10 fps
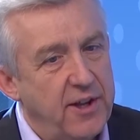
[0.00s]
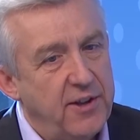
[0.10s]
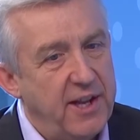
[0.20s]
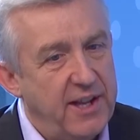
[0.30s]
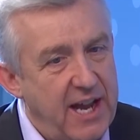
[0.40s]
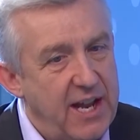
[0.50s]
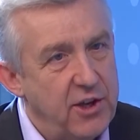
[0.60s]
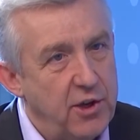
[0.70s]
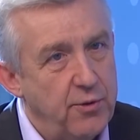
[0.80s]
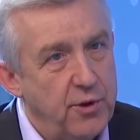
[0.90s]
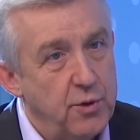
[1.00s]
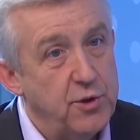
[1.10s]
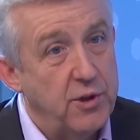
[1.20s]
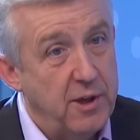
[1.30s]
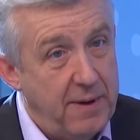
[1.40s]
again, you were
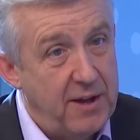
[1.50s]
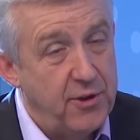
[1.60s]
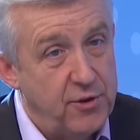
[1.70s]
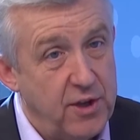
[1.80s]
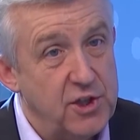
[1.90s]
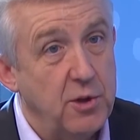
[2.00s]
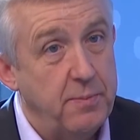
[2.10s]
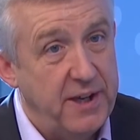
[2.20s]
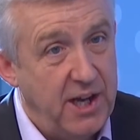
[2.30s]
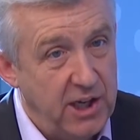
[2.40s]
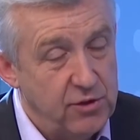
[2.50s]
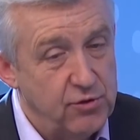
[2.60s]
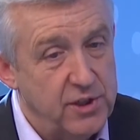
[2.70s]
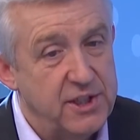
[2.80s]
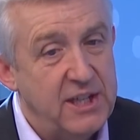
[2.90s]
talking about the threshold being
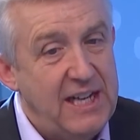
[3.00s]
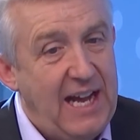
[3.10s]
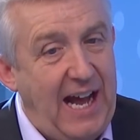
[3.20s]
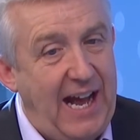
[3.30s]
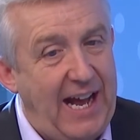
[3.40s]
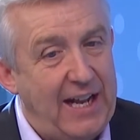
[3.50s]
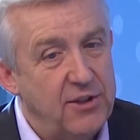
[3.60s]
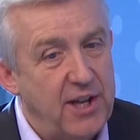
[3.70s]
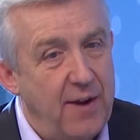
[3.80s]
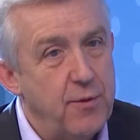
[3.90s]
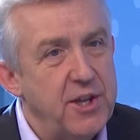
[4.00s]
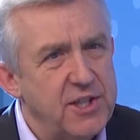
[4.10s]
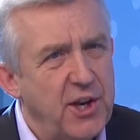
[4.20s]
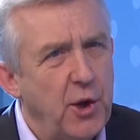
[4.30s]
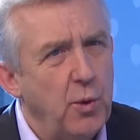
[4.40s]
100, and everything's
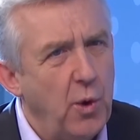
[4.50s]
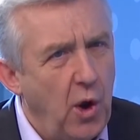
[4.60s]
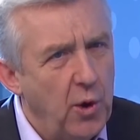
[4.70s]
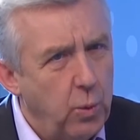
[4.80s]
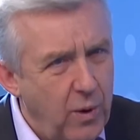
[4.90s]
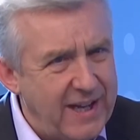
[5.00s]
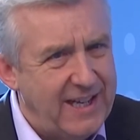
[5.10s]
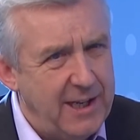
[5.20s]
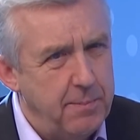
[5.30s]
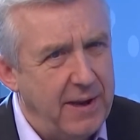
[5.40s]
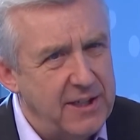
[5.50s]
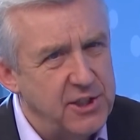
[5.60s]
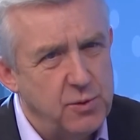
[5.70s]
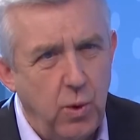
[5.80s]
done on a weekly basis.